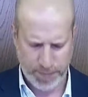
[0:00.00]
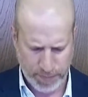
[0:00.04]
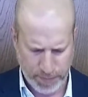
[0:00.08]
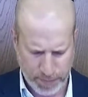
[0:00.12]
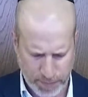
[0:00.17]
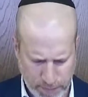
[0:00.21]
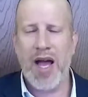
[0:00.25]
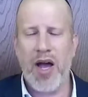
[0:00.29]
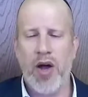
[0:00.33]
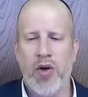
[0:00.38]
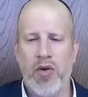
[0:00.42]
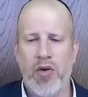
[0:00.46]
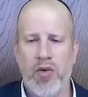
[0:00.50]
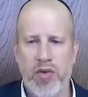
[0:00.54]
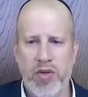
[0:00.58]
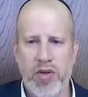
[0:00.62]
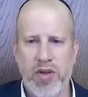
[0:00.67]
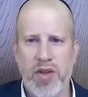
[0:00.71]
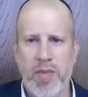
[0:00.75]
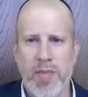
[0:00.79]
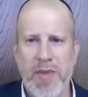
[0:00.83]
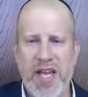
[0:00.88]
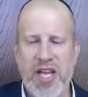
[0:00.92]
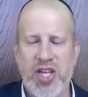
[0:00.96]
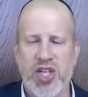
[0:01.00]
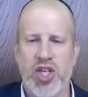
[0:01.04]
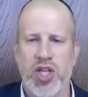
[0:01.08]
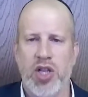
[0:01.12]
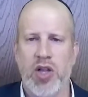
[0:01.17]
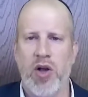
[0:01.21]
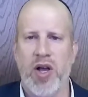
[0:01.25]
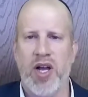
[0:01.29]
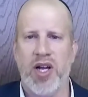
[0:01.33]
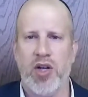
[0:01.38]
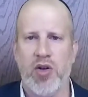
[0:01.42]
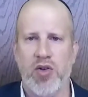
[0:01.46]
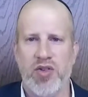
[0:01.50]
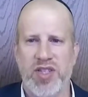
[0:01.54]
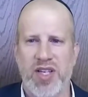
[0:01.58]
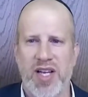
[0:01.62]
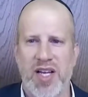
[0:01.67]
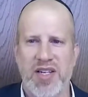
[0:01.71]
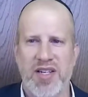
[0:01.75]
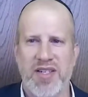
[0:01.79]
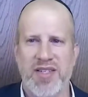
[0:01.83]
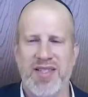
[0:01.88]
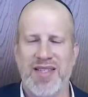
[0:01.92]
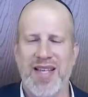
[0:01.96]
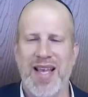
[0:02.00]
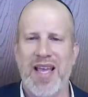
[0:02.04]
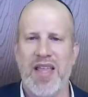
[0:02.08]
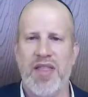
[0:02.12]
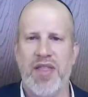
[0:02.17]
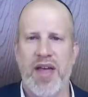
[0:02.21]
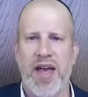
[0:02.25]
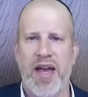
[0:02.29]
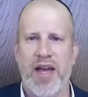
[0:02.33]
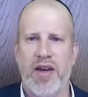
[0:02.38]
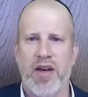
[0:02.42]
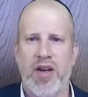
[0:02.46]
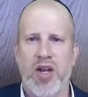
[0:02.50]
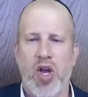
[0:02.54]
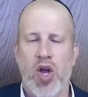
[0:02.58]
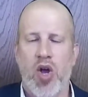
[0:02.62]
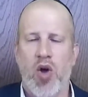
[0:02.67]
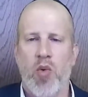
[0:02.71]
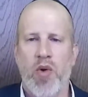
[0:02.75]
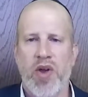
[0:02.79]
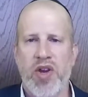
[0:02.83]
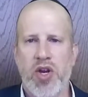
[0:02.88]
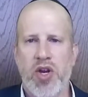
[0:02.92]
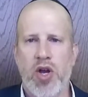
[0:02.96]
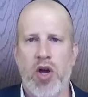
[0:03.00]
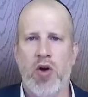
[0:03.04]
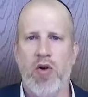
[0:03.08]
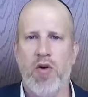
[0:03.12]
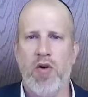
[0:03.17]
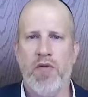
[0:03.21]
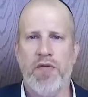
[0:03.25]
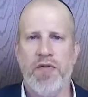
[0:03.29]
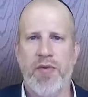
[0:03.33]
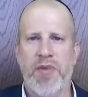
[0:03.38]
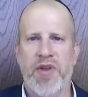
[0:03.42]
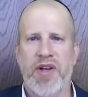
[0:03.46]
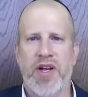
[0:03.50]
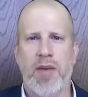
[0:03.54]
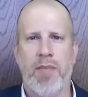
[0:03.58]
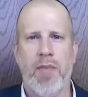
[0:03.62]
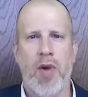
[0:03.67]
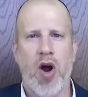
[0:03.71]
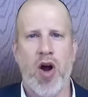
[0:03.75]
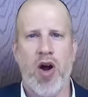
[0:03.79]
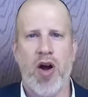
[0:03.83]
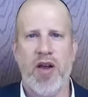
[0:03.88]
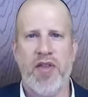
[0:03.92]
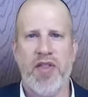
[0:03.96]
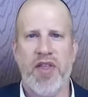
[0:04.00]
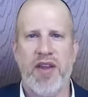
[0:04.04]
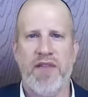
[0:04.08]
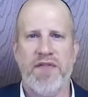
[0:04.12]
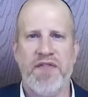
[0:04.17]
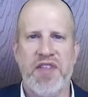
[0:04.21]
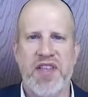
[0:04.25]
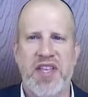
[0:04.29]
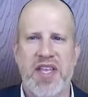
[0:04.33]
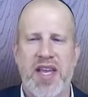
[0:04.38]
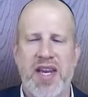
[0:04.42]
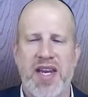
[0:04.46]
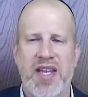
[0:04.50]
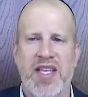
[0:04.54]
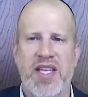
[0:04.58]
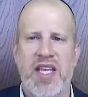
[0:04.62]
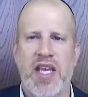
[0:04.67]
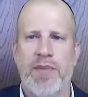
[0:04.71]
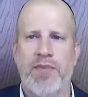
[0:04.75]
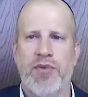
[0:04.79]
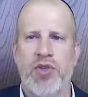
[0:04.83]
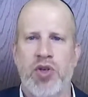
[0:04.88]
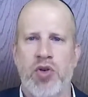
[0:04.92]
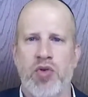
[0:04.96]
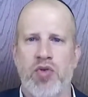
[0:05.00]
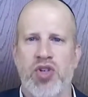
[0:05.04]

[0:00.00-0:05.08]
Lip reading: Now, the Mea Shloach goes on to say that we know from the Gemara that if the Yidden keep 2